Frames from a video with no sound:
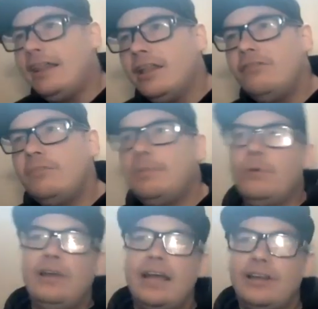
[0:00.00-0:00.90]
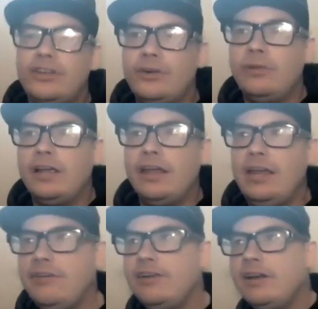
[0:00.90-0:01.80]
I love about that too. Like
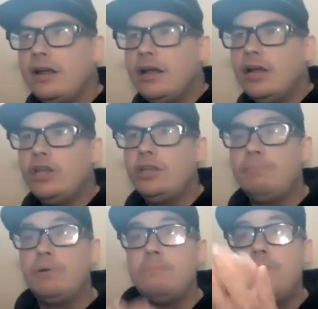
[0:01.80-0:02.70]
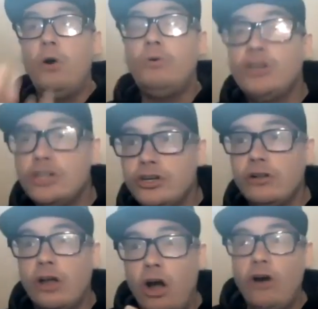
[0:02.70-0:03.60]
even the
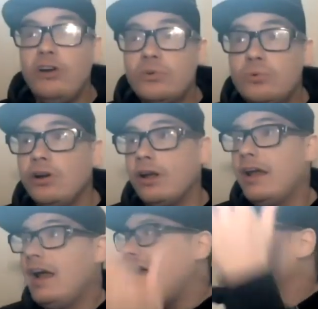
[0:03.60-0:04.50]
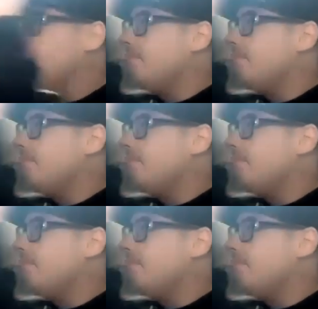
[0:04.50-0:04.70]
promotional artwork has